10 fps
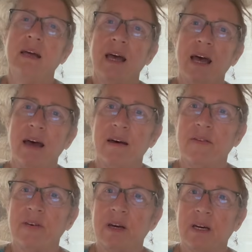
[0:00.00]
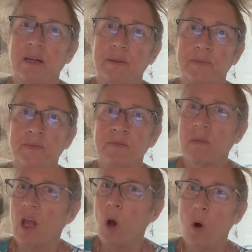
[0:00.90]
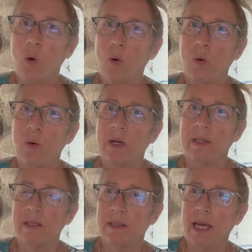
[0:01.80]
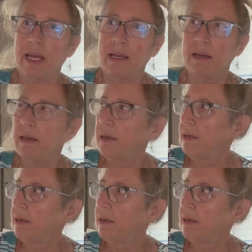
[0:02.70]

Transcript: have a whole thing